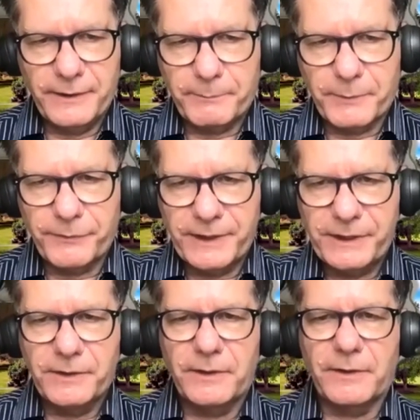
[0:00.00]
a
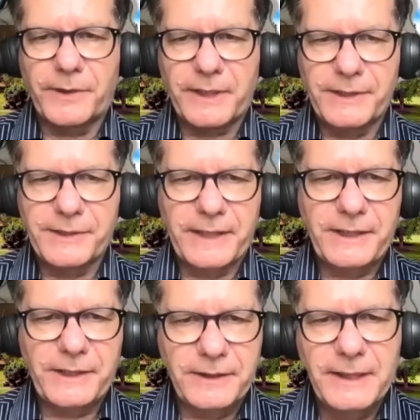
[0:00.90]
professional
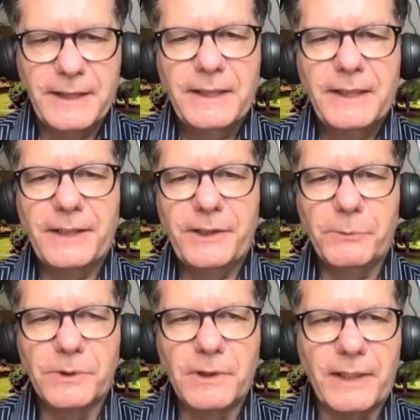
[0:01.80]
organization and you
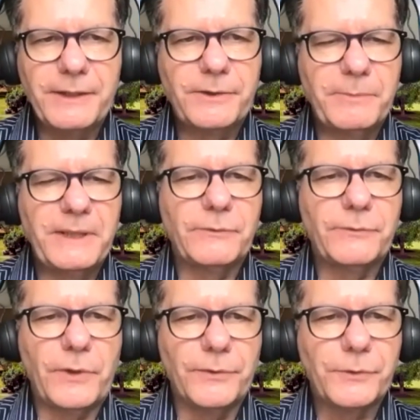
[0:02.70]
would like to be
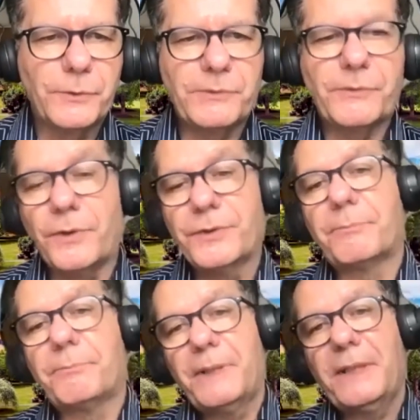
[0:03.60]
involved with other
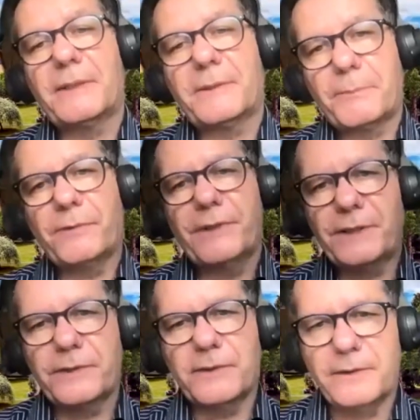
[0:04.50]
peer
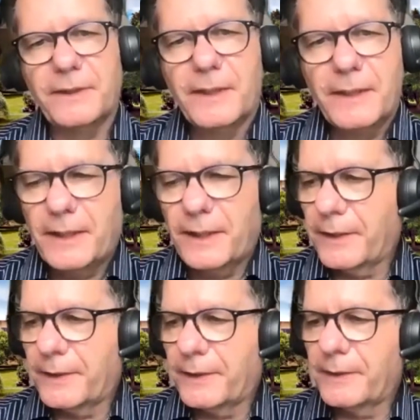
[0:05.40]
professional
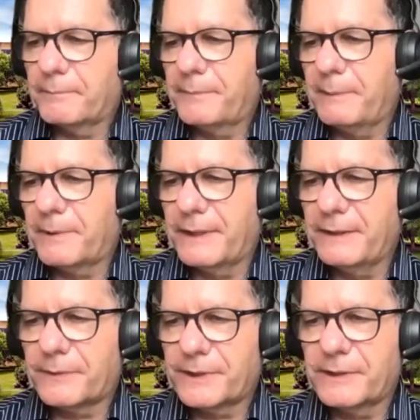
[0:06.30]
people
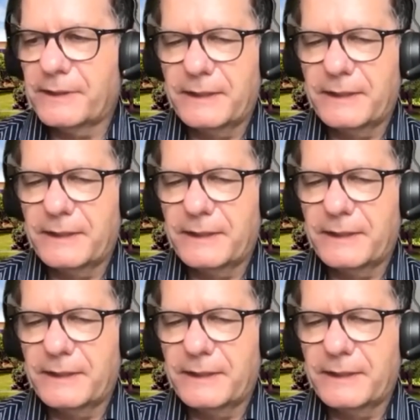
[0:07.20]
interested in